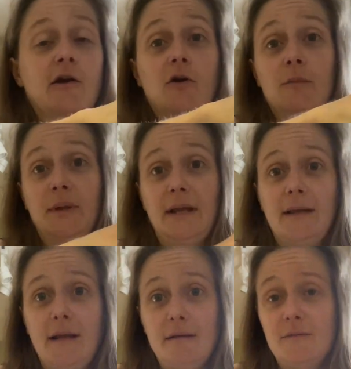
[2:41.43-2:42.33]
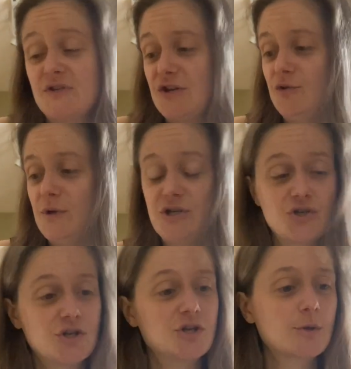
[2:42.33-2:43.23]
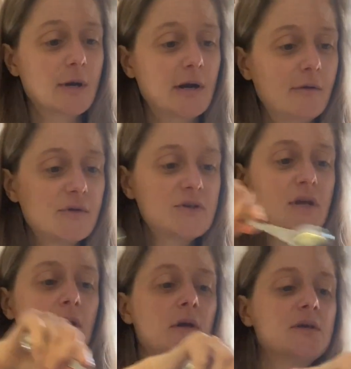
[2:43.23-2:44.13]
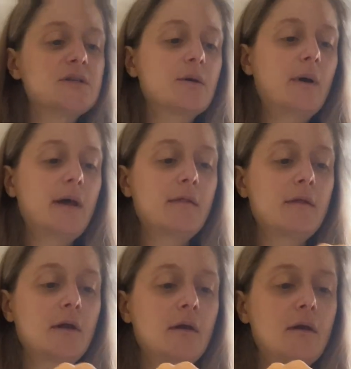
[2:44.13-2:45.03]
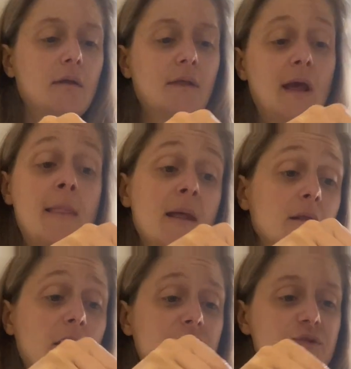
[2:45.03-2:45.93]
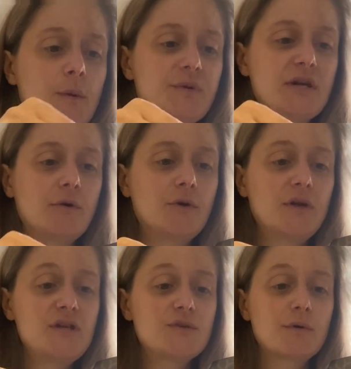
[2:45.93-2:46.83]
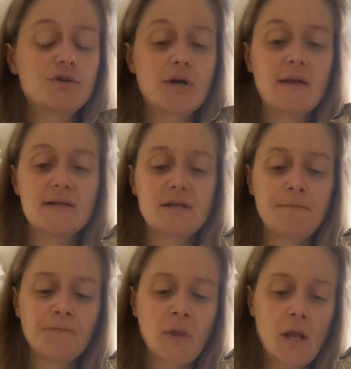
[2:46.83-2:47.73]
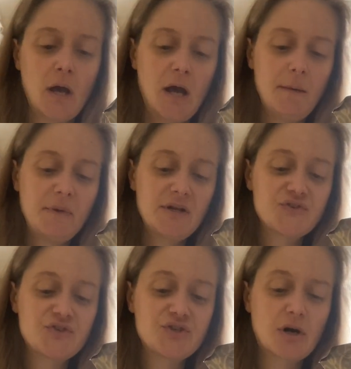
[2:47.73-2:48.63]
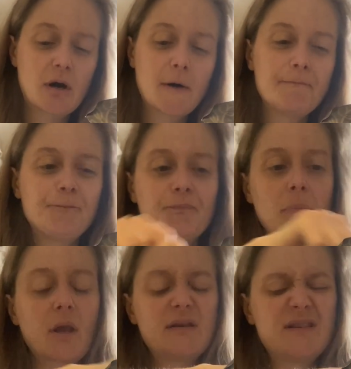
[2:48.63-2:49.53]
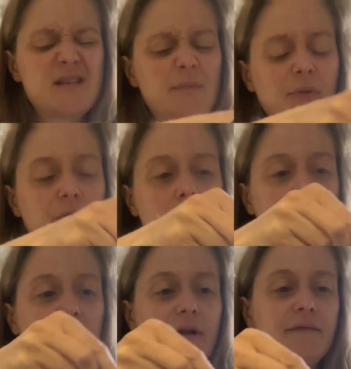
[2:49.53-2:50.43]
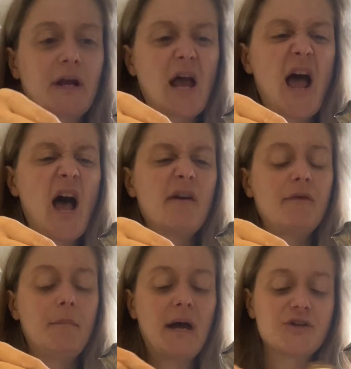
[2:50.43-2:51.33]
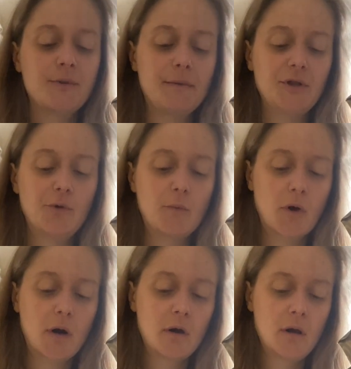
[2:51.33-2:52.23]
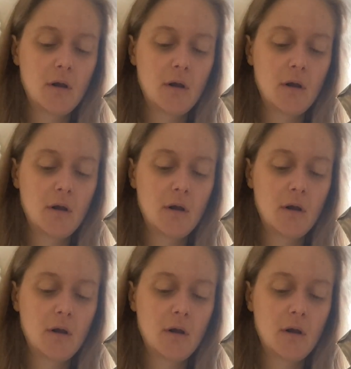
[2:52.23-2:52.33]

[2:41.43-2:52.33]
carob lately. It was a new addition to our house. So I think they love sweet potato cookies, so we're going to try this. I'm going to start, this is about the equivalent of like half a batch, maybe a little more,